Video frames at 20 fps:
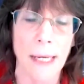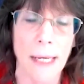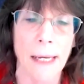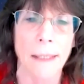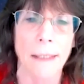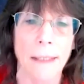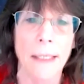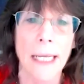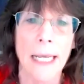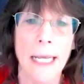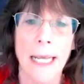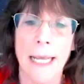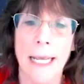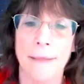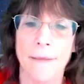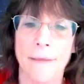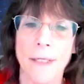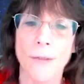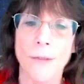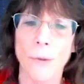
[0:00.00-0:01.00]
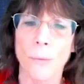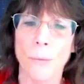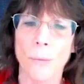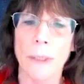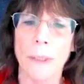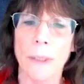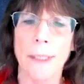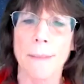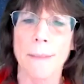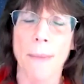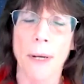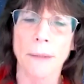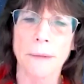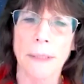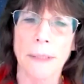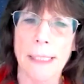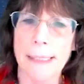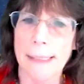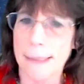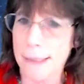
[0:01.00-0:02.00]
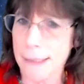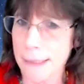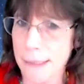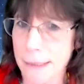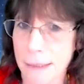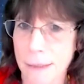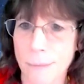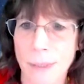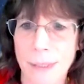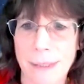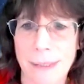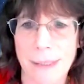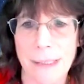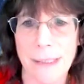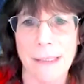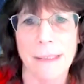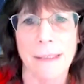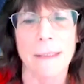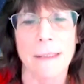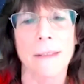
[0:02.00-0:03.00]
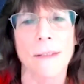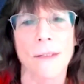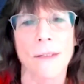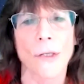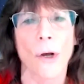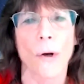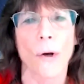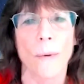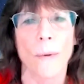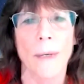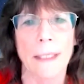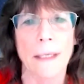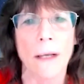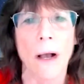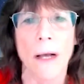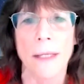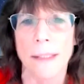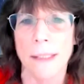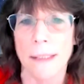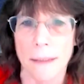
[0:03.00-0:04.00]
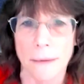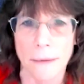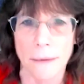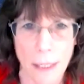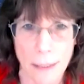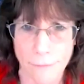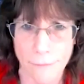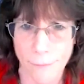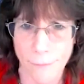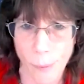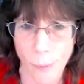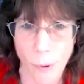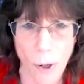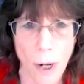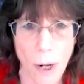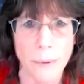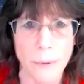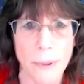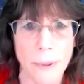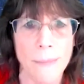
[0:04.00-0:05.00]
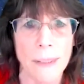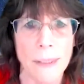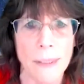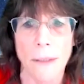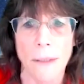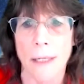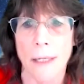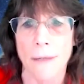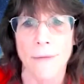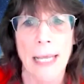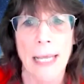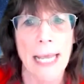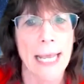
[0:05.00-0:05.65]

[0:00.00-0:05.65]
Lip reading: And these are really multi-system diseases, so it causes a lot of problems, a lot of